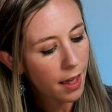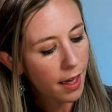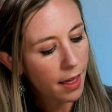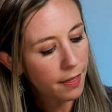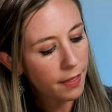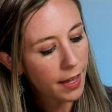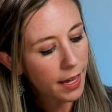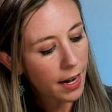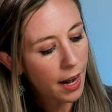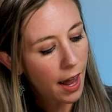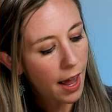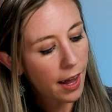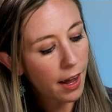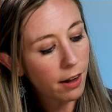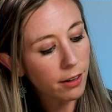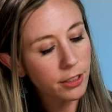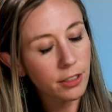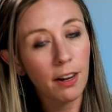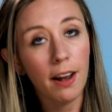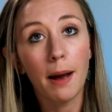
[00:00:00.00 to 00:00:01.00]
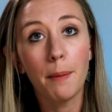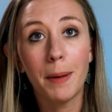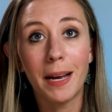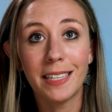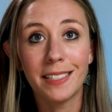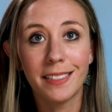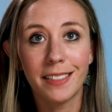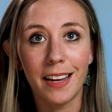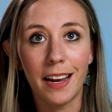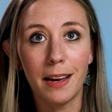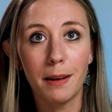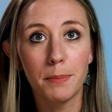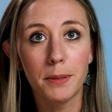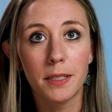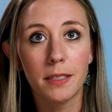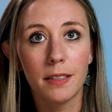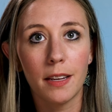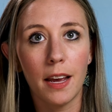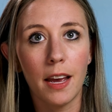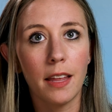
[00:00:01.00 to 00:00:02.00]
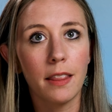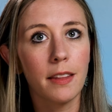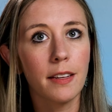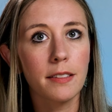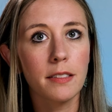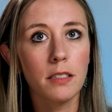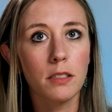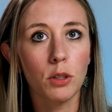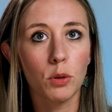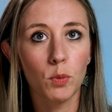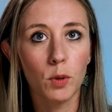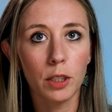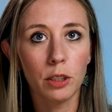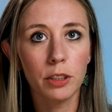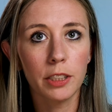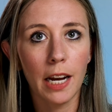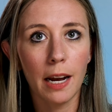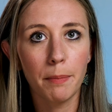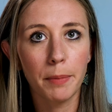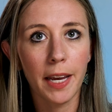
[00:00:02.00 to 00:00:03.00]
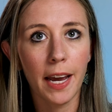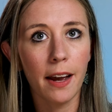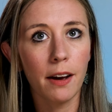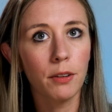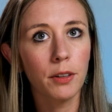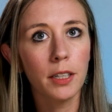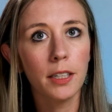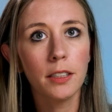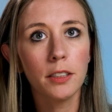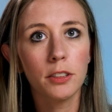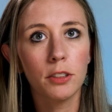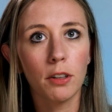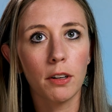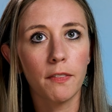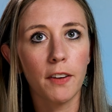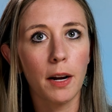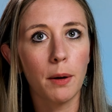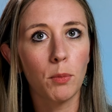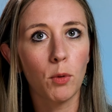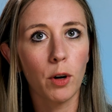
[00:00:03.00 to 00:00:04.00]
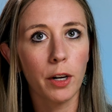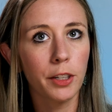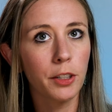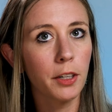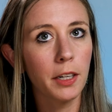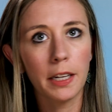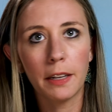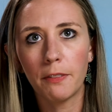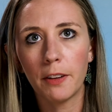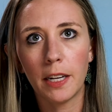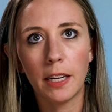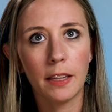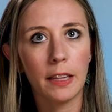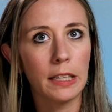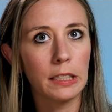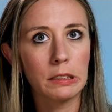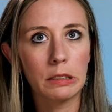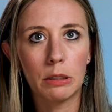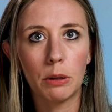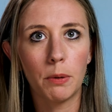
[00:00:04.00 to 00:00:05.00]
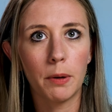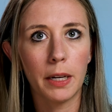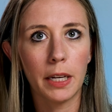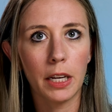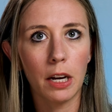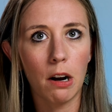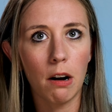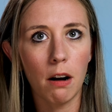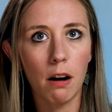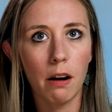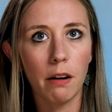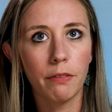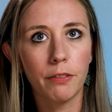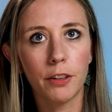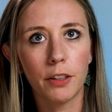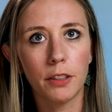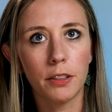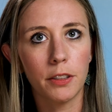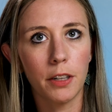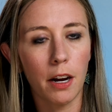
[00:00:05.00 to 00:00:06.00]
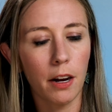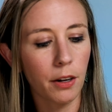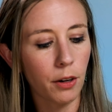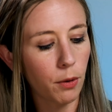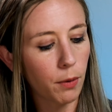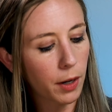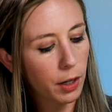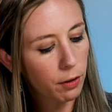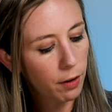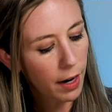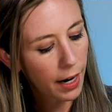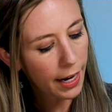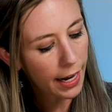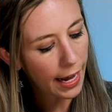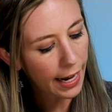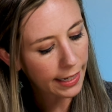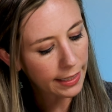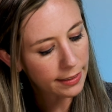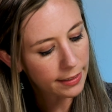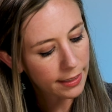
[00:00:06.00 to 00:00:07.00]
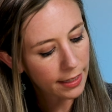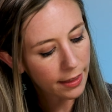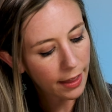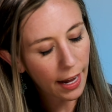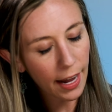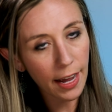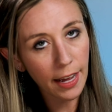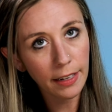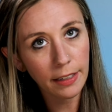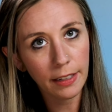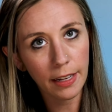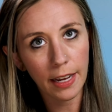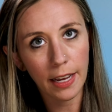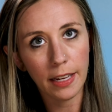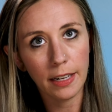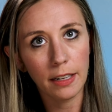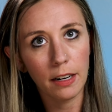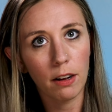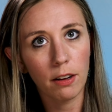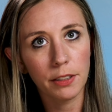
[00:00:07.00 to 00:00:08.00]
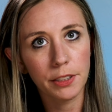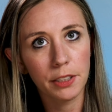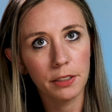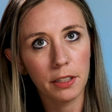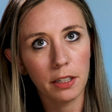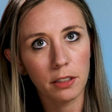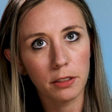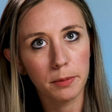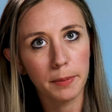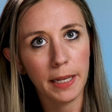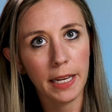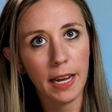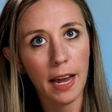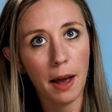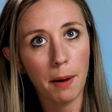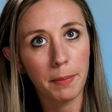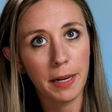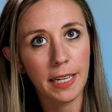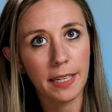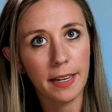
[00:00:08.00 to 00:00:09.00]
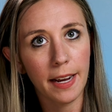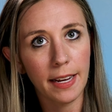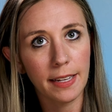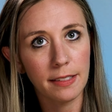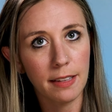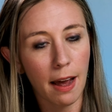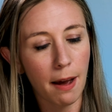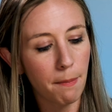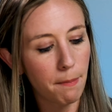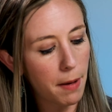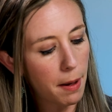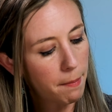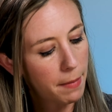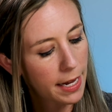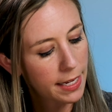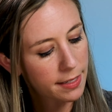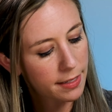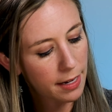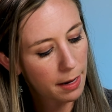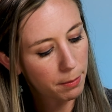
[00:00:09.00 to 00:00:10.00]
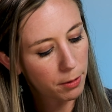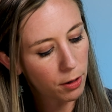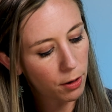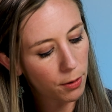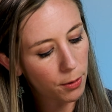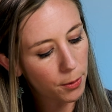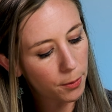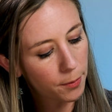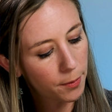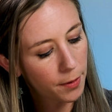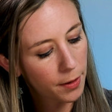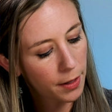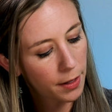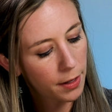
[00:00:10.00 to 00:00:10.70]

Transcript: And then I also have my steps, and this is a real-time counter, so if I'm wondering if anything's going off or not going right, I can see that, and it also tells me how many days I've met my step goal.